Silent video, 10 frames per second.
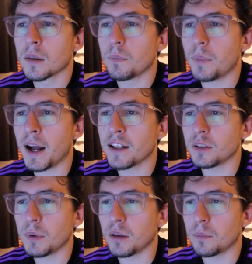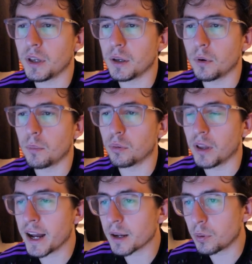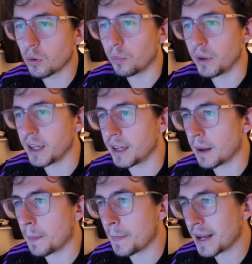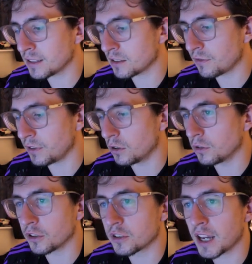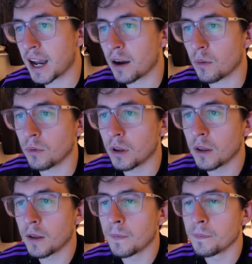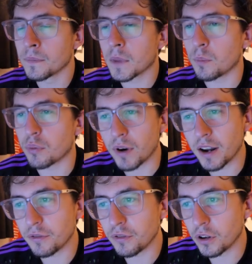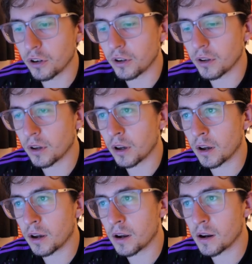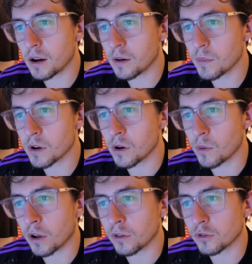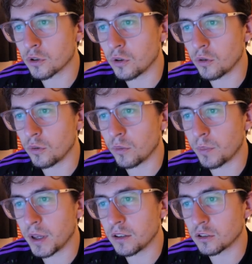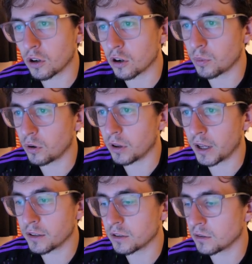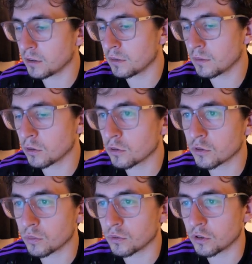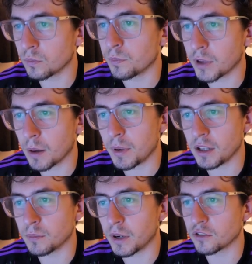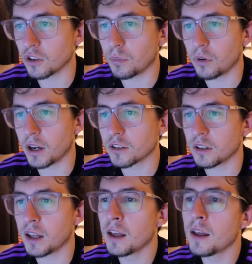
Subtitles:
Barnsley beating Peterborough. Blackpool beating Mansfield Town. Bradford going on to beat Stockport there. To get beaten by Stockport, actually.